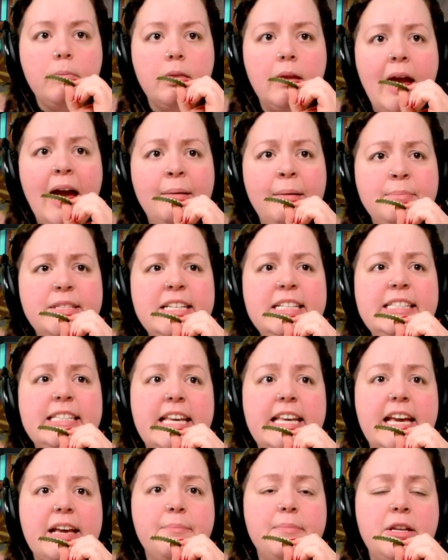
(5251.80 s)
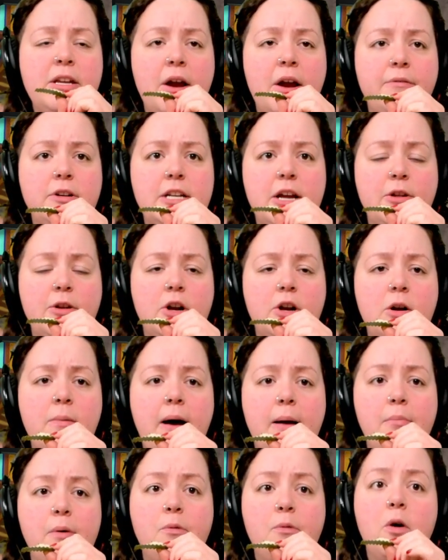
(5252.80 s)
MCC, I've never downloaded them on
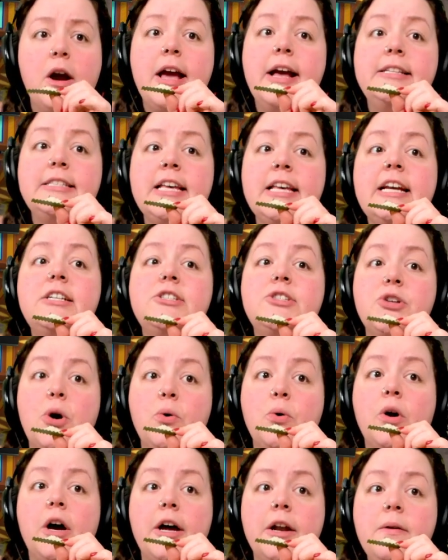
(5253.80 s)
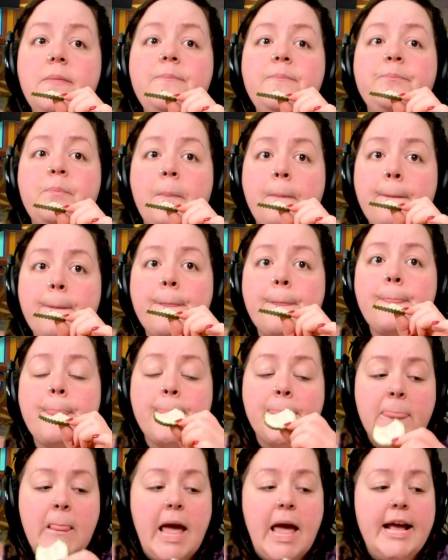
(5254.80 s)
before. It's like so good.
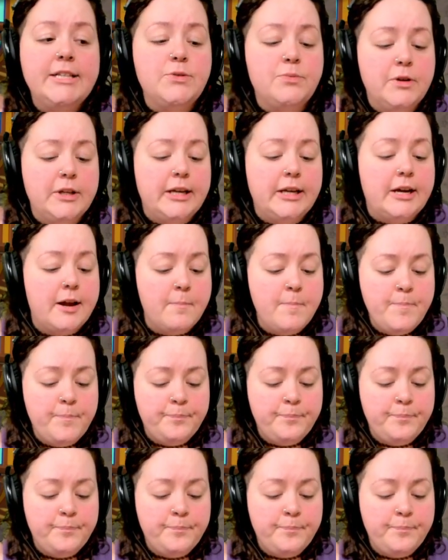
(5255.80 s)
It's really good.